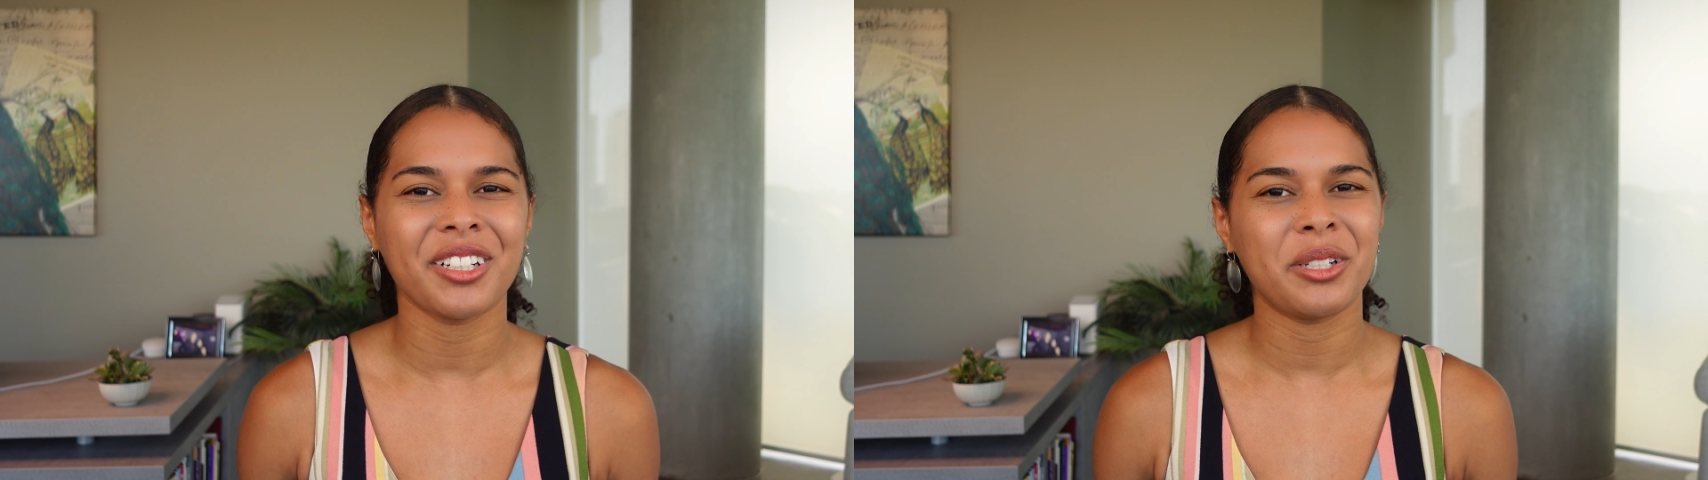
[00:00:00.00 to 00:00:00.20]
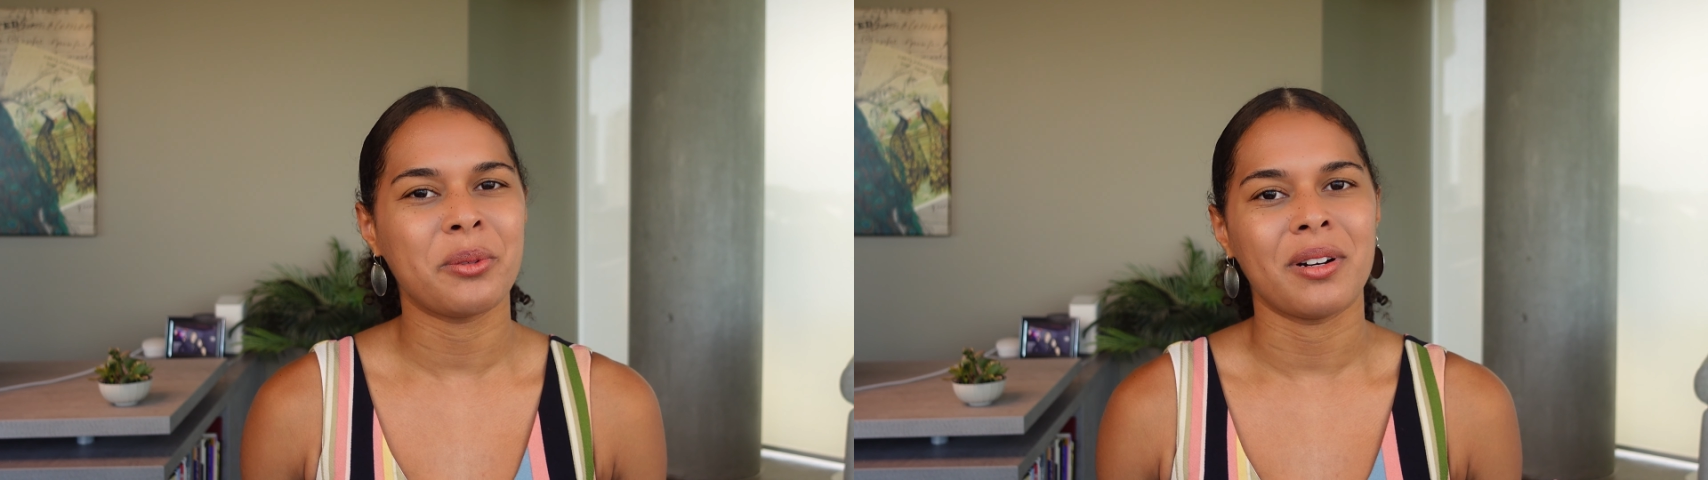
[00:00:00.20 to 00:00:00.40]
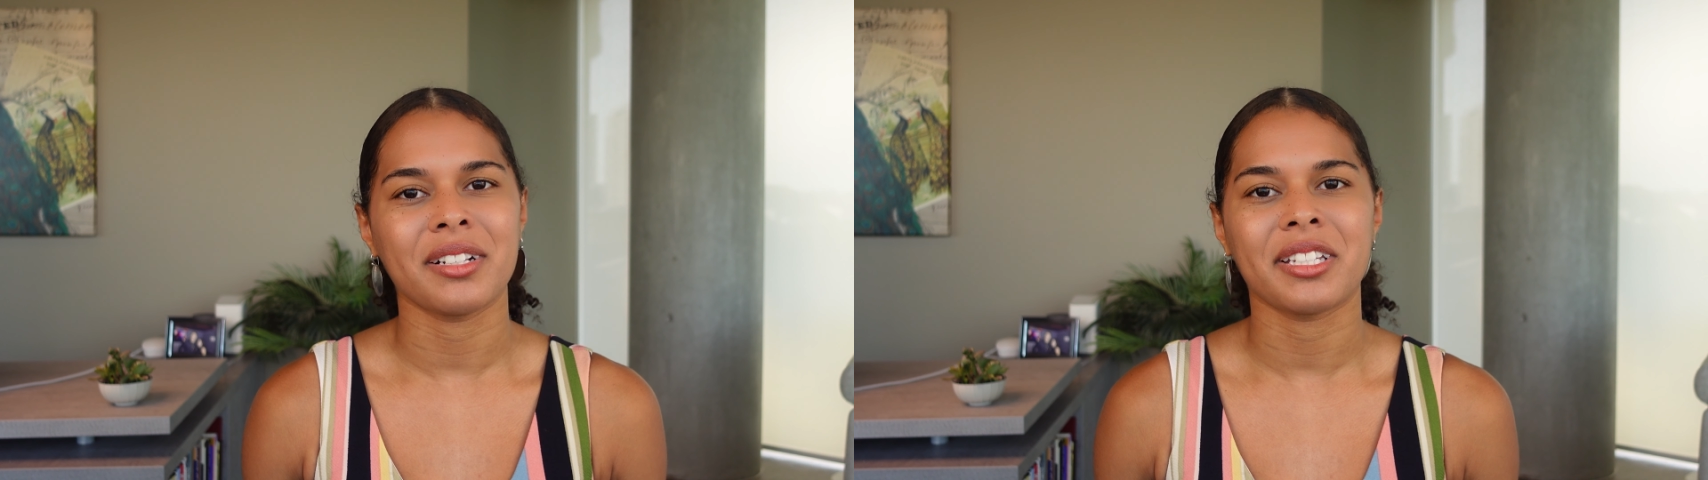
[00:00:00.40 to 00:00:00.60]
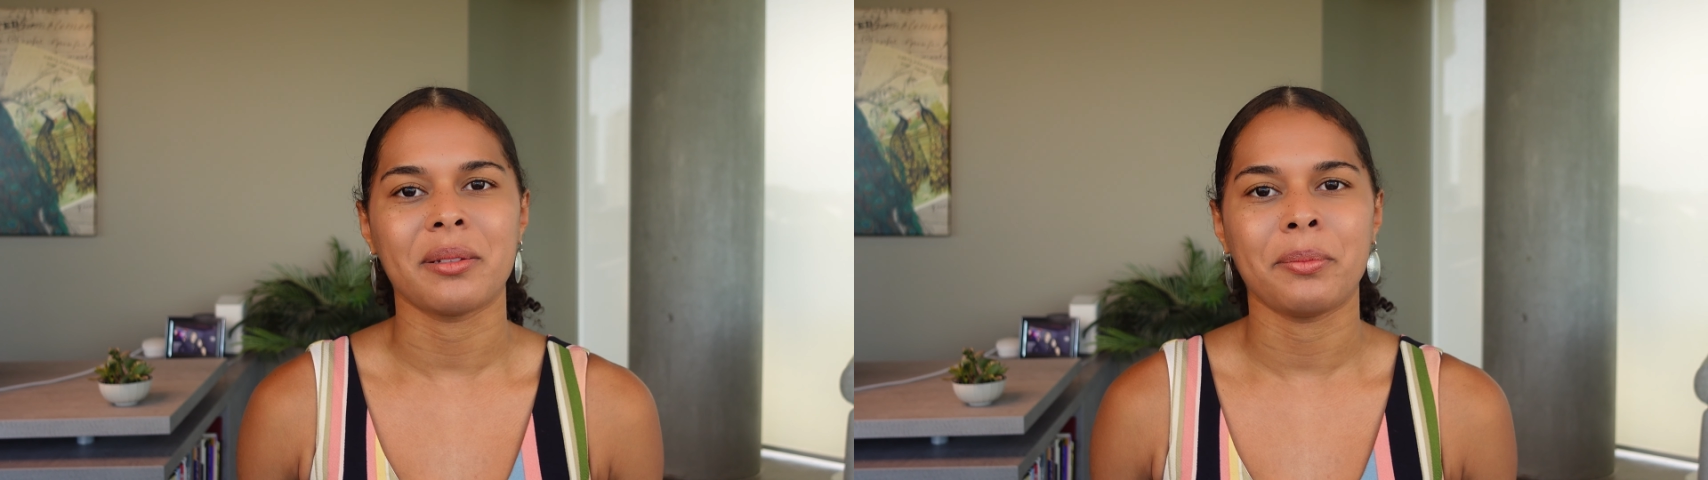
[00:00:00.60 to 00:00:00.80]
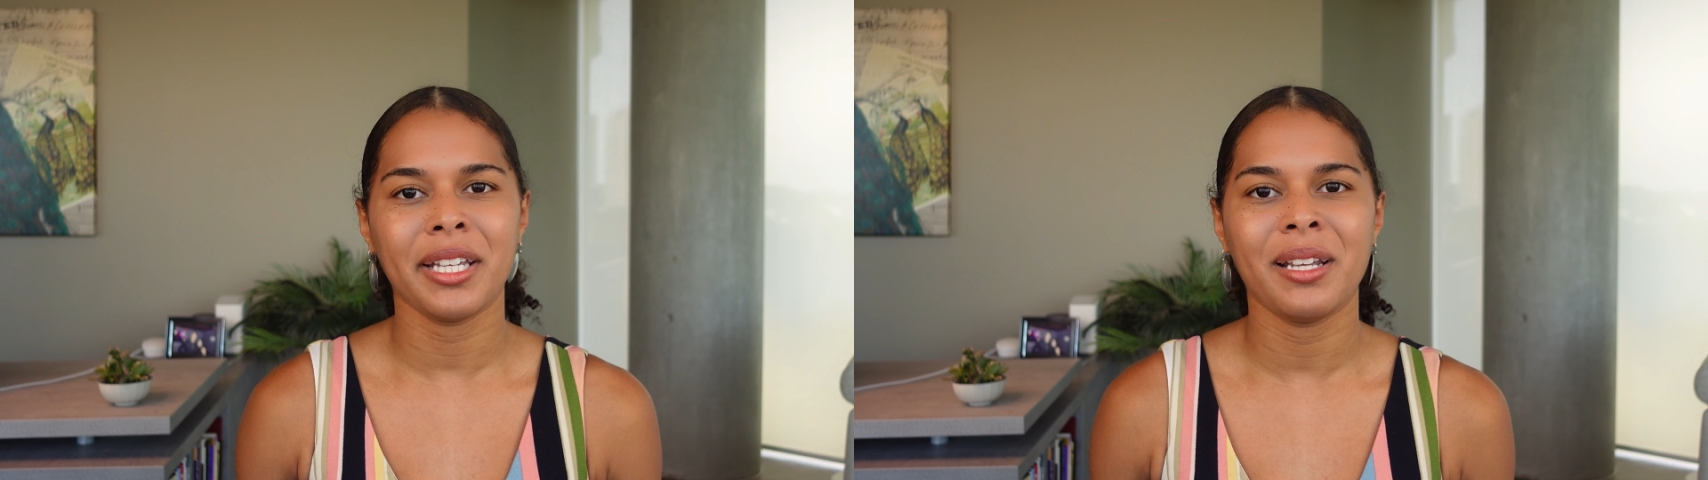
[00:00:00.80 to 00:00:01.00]
you want to
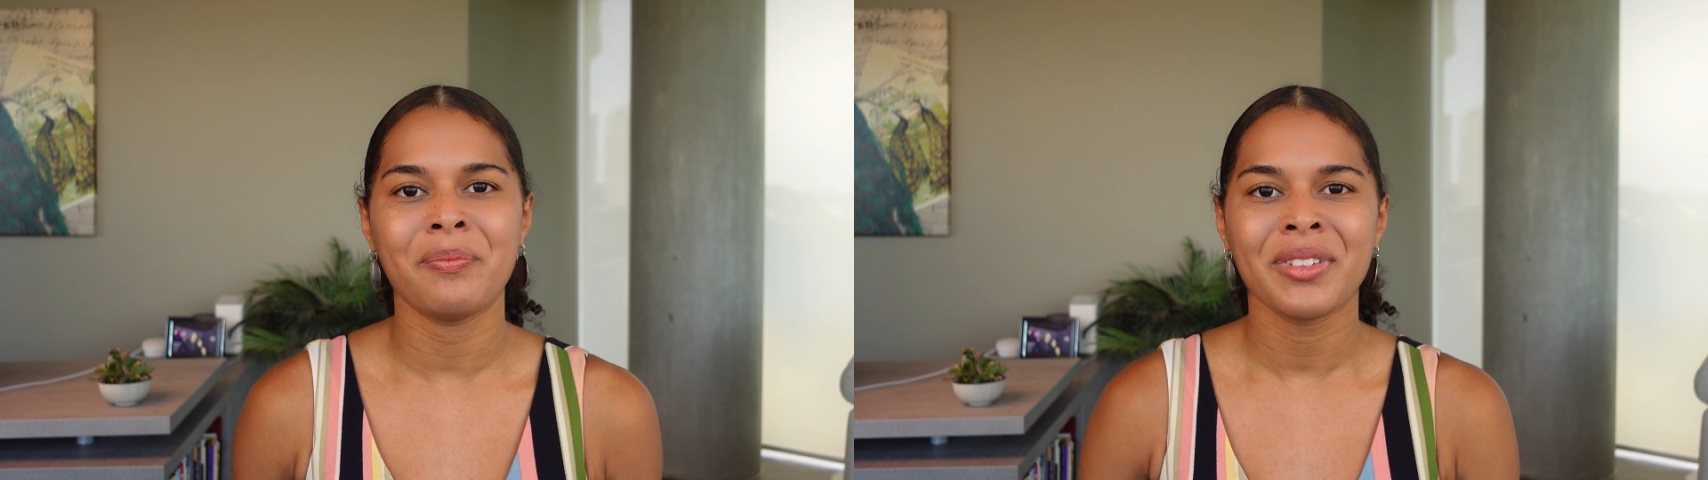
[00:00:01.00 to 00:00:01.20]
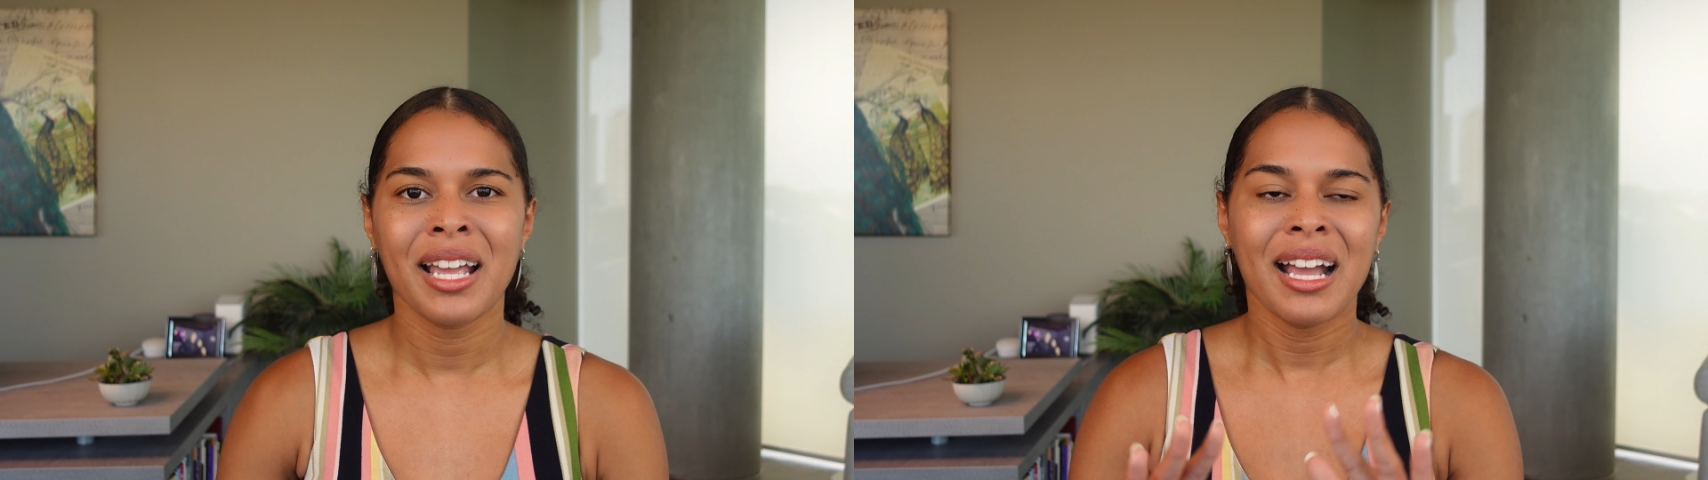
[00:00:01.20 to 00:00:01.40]
be.